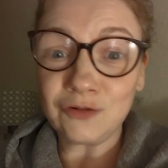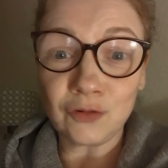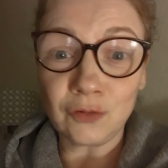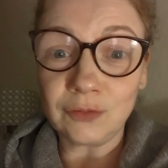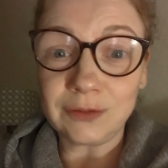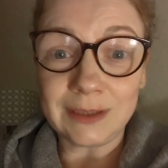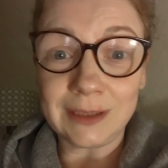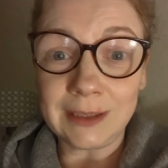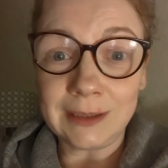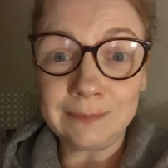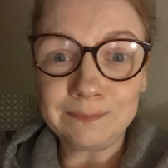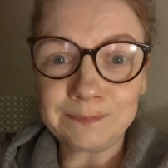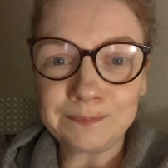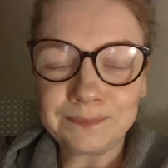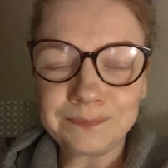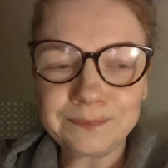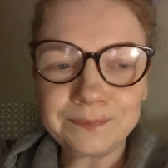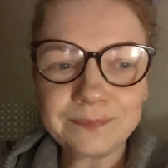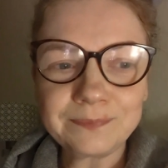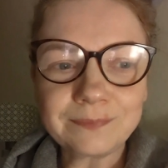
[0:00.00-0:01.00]
all day.
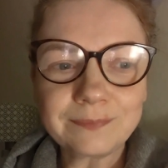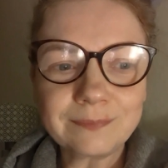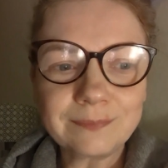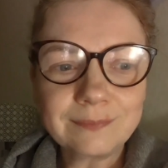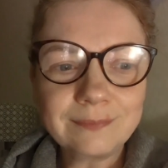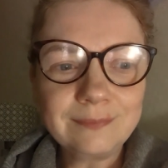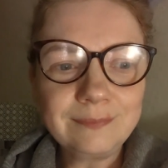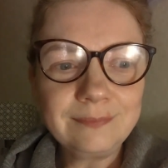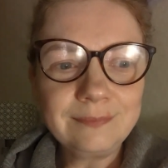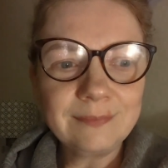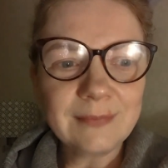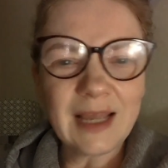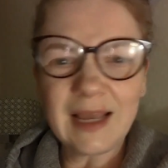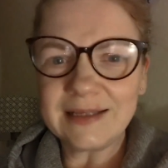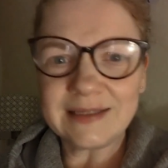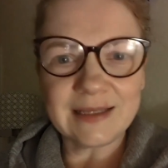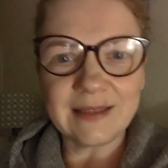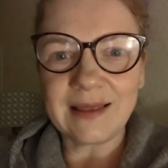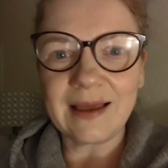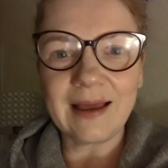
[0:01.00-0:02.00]

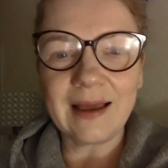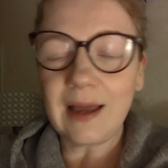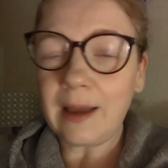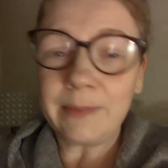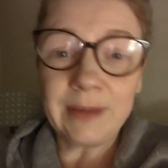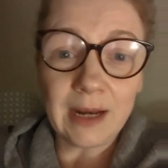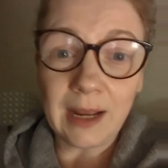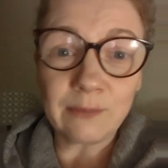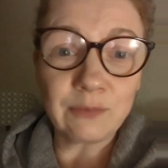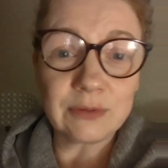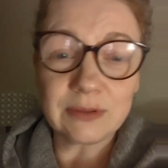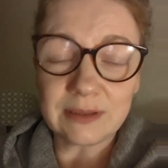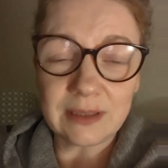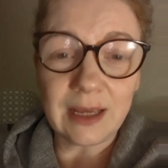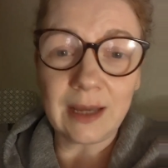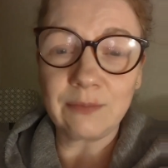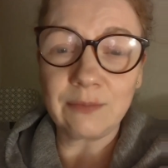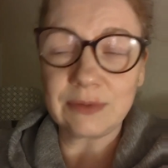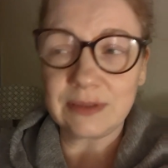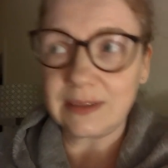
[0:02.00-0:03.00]
Is it that? I mean, I was
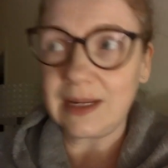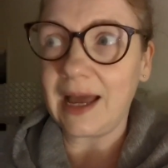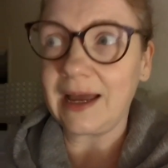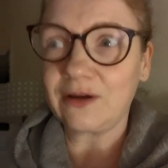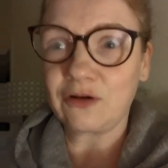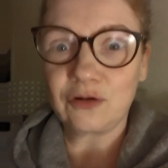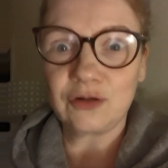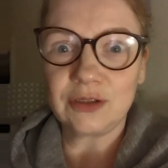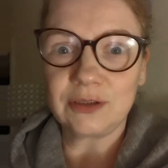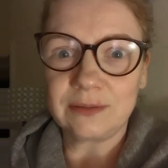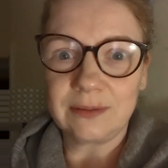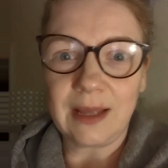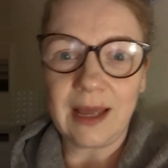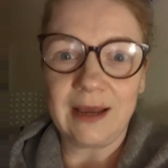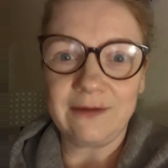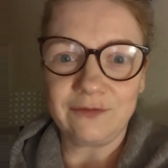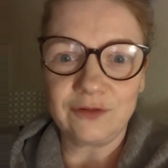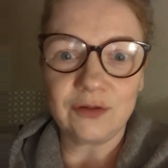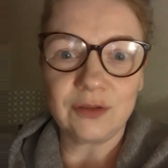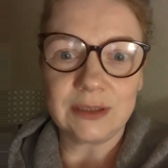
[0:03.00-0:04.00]
knackered
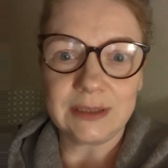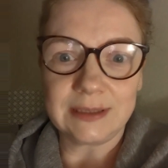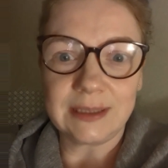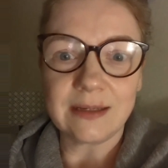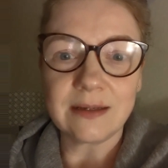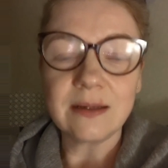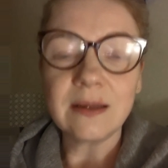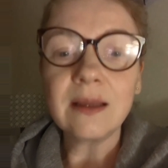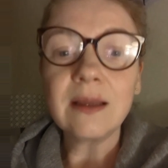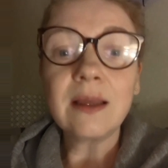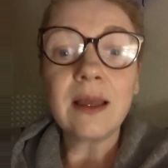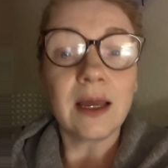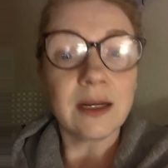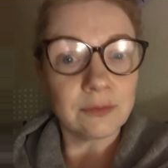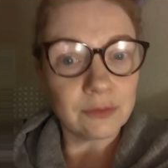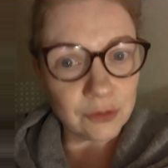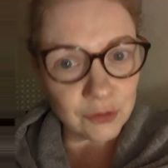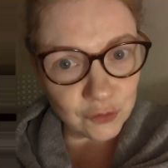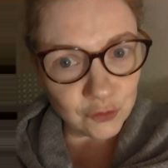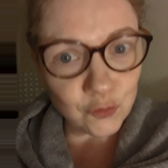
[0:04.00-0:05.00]
after today and I
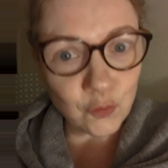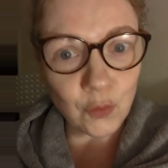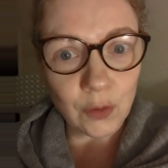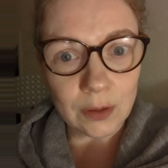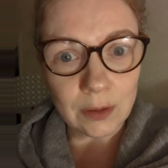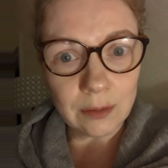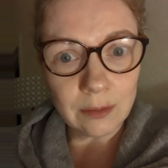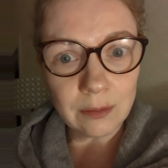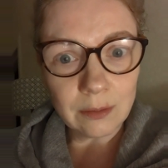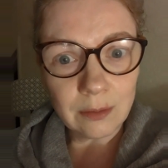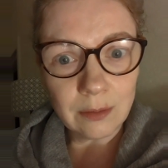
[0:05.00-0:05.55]
was sore.